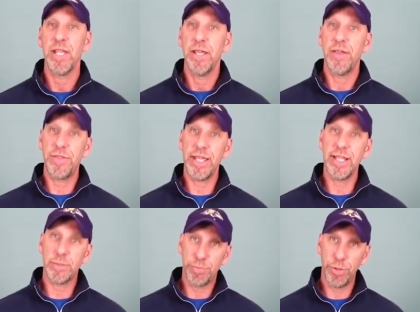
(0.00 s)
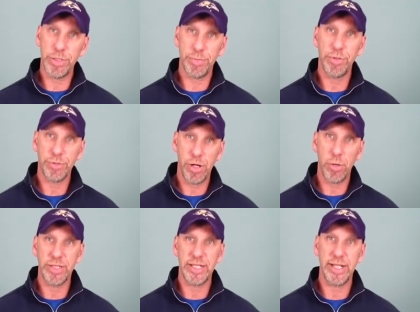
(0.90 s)
The thing is, Bruce
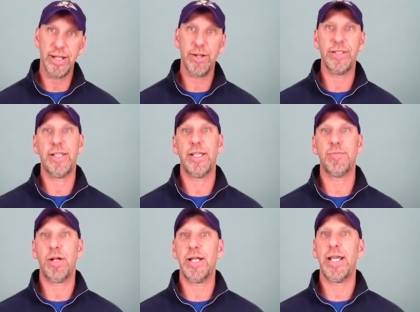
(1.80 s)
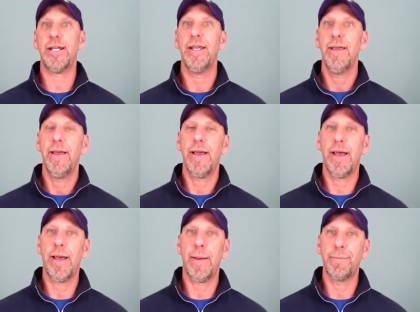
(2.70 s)
Boudreau was here, and then they brought in
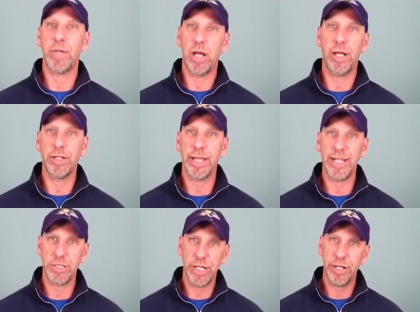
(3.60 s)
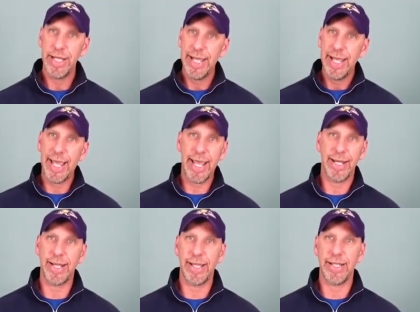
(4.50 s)
Hunter last year,
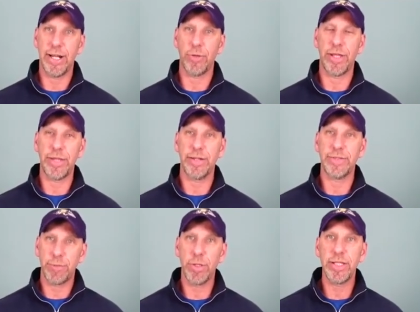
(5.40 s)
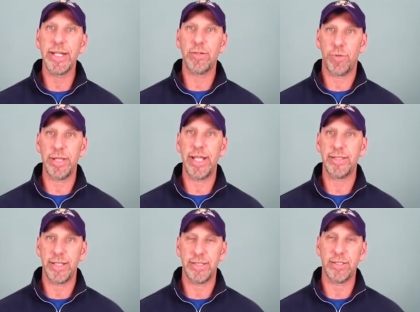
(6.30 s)
and they really didn't relate
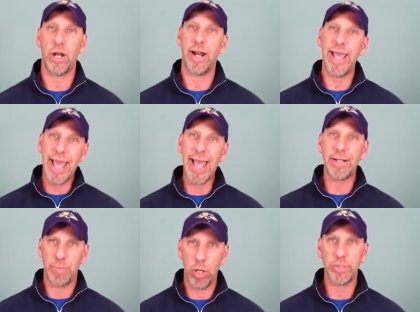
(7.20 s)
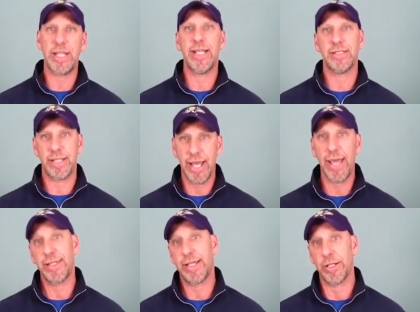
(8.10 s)
to this star. Adam Oates is a
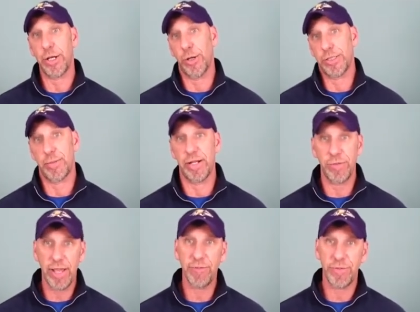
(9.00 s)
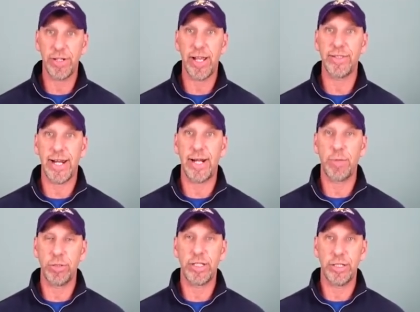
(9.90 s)
guy that can coach. If you haven't figured out that Adam
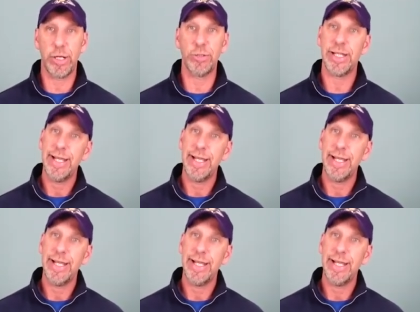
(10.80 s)
Oates can coach,